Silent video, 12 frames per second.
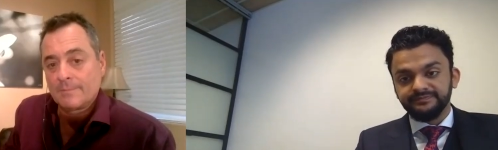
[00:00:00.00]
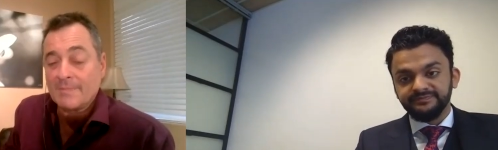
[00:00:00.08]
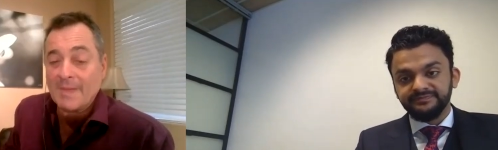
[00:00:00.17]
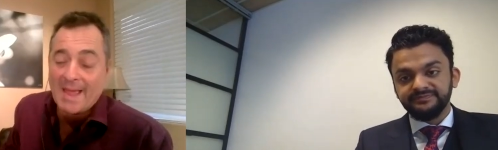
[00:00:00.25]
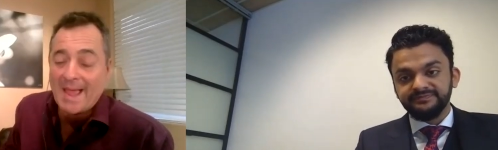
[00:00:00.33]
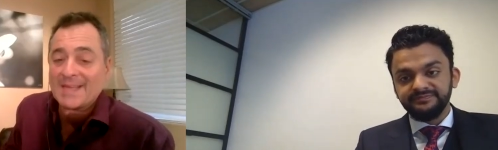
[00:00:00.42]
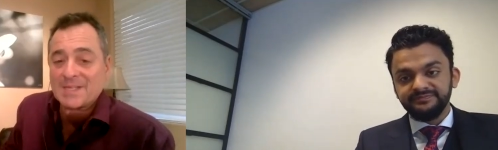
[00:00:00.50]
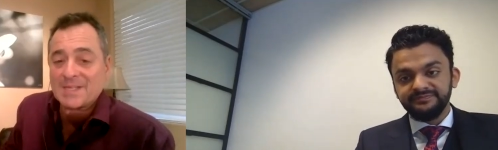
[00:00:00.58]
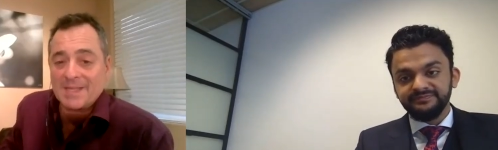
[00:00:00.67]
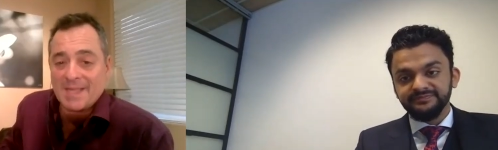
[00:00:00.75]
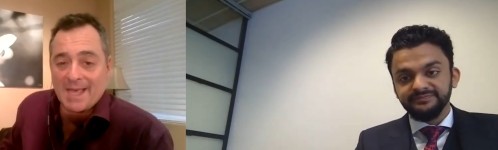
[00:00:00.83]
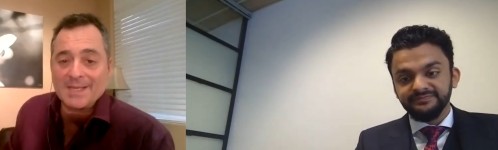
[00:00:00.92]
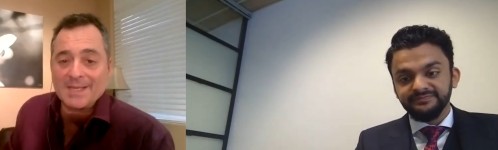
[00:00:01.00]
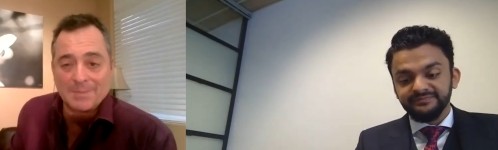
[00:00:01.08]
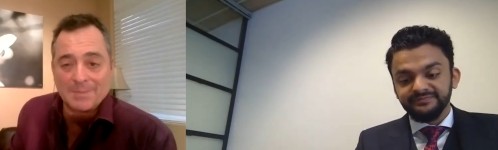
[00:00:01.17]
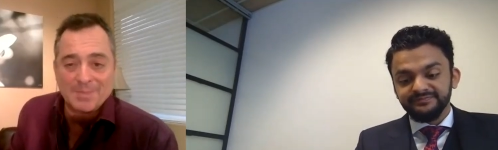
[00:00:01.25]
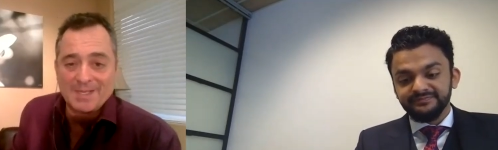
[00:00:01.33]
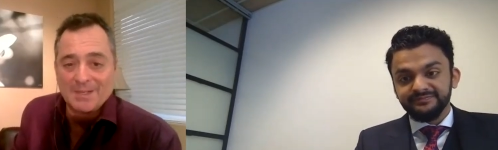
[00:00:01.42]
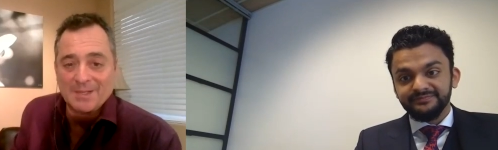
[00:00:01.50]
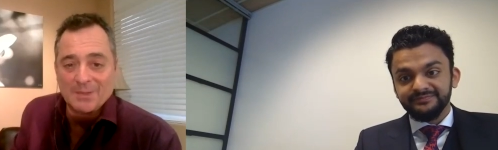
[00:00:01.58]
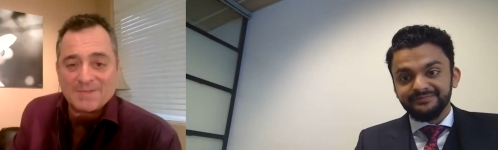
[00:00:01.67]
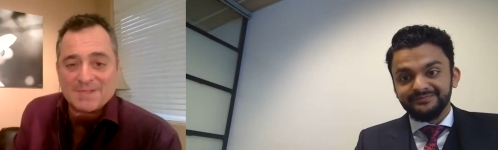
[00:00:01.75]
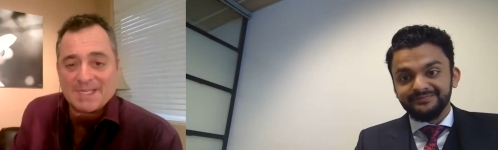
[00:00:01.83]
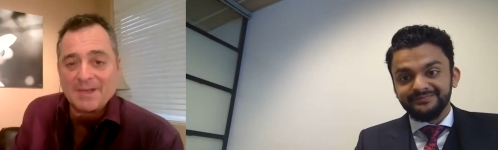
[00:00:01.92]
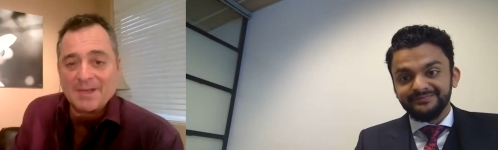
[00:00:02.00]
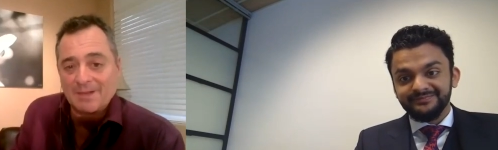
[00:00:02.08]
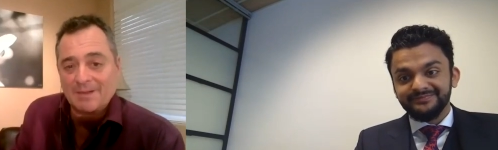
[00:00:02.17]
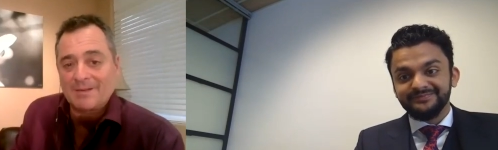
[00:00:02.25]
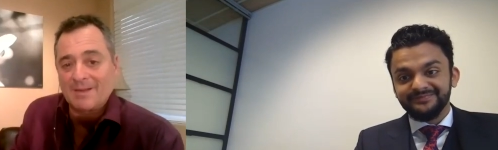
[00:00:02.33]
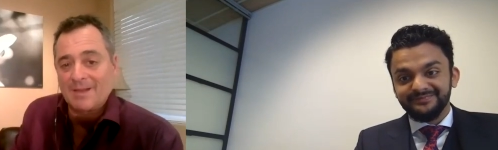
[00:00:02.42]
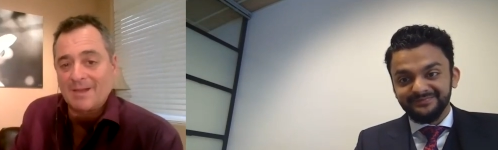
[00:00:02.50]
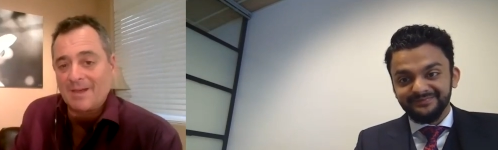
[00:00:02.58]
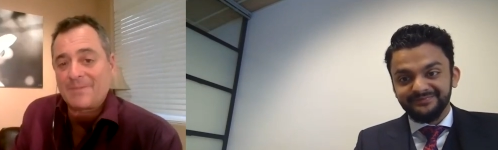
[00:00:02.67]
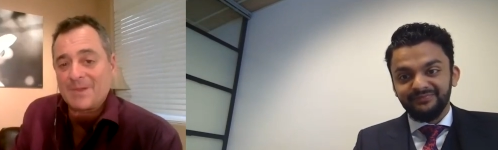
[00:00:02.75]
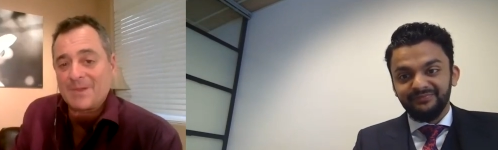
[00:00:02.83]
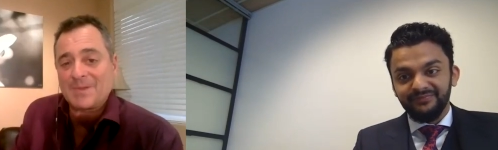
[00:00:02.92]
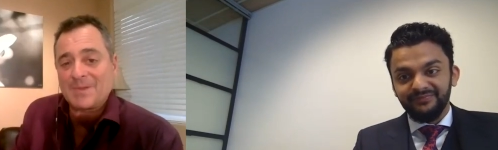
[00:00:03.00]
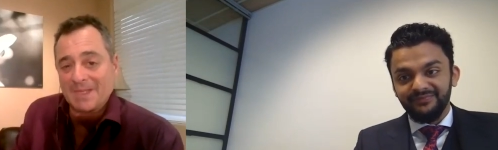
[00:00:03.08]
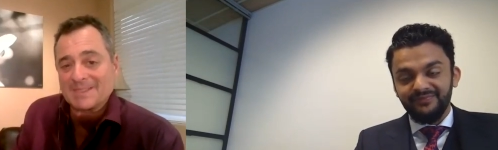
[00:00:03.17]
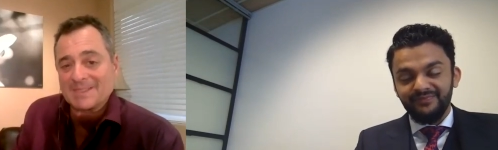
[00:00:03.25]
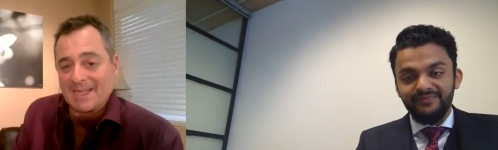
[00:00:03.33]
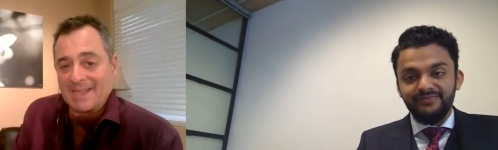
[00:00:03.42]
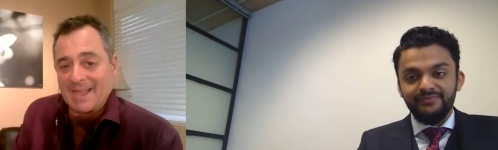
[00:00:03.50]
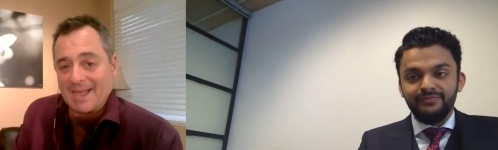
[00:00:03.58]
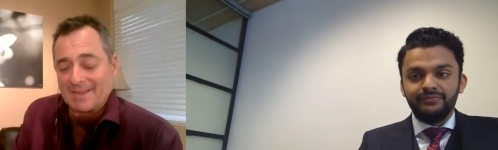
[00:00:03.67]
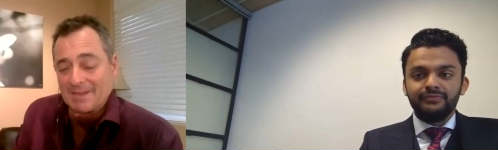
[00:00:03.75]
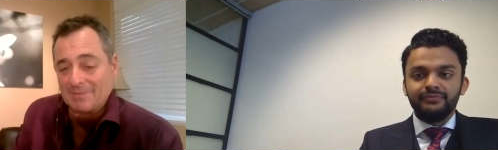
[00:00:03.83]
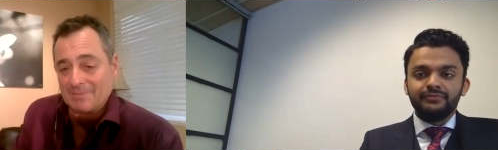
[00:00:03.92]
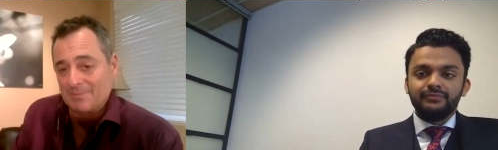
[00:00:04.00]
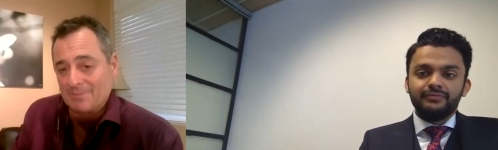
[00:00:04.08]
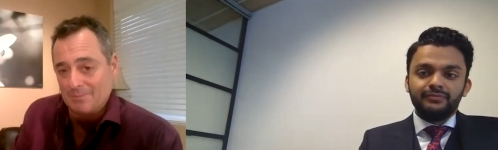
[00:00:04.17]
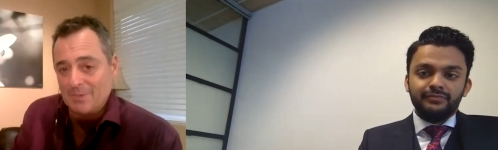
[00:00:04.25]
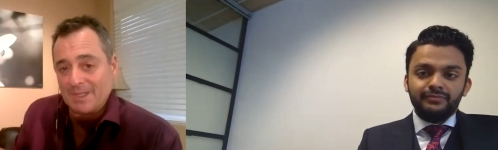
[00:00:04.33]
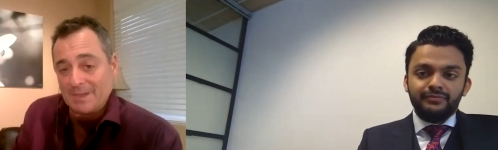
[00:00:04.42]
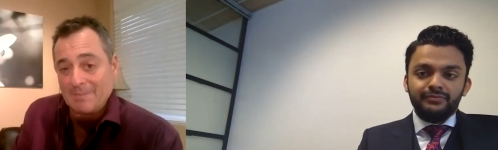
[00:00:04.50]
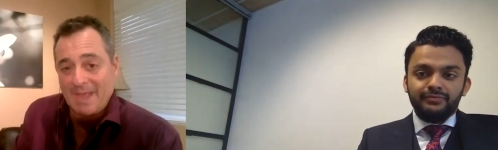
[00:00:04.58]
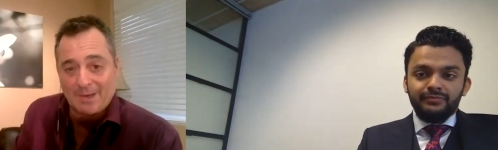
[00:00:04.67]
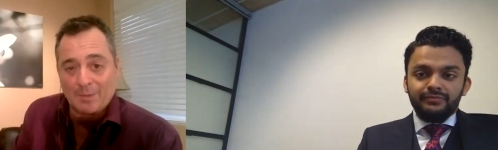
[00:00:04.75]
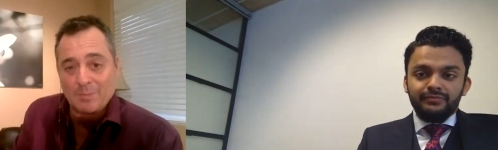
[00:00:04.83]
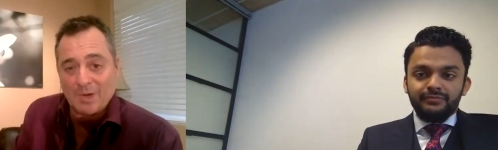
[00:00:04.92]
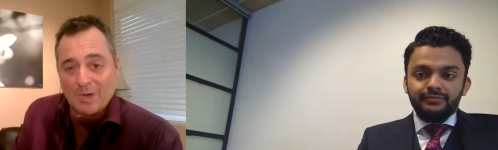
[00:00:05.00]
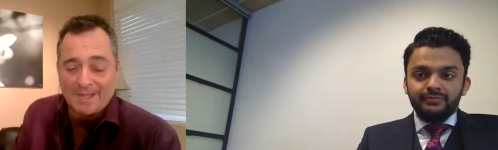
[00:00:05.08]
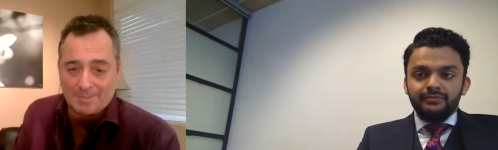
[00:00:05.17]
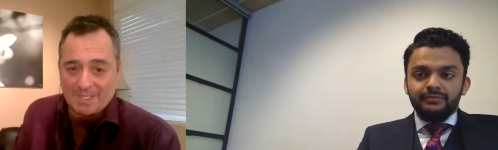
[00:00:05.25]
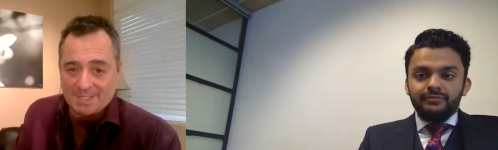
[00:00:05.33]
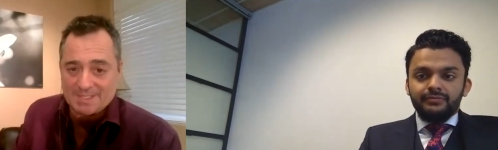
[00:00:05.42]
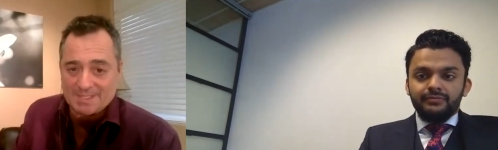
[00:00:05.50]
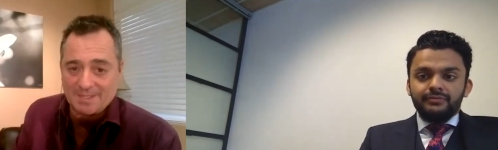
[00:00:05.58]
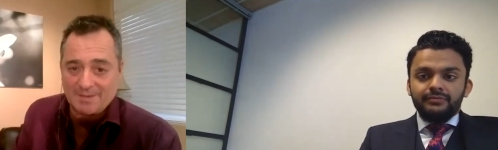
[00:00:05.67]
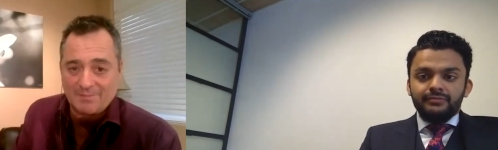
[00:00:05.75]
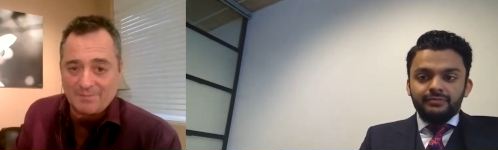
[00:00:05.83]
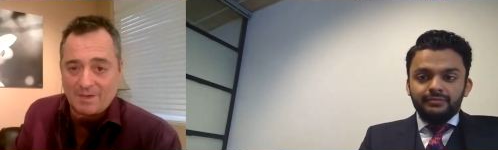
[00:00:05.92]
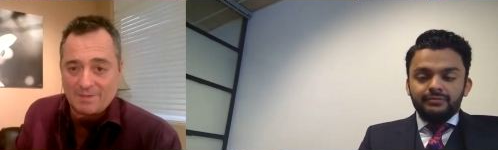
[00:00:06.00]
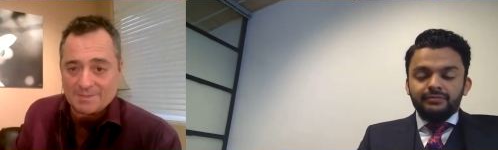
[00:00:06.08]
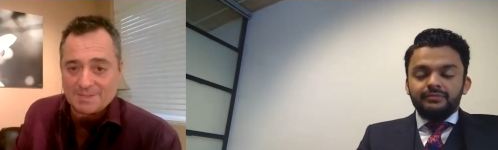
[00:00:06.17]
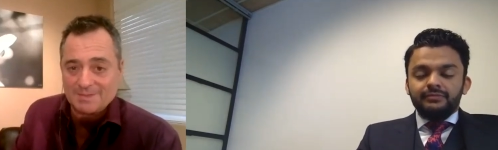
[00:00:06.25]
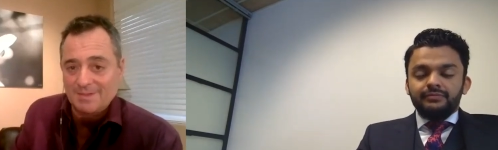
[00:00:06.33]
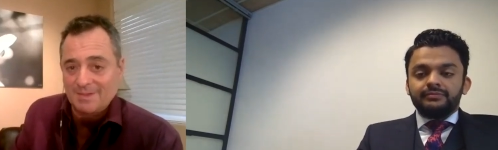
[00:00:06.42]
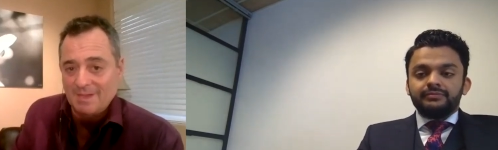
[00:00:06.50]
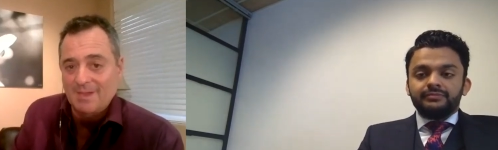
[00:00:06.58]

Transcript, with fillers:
Speaker 1: Actually, that is a big deal. We've seen a few things like that really make or break because it involves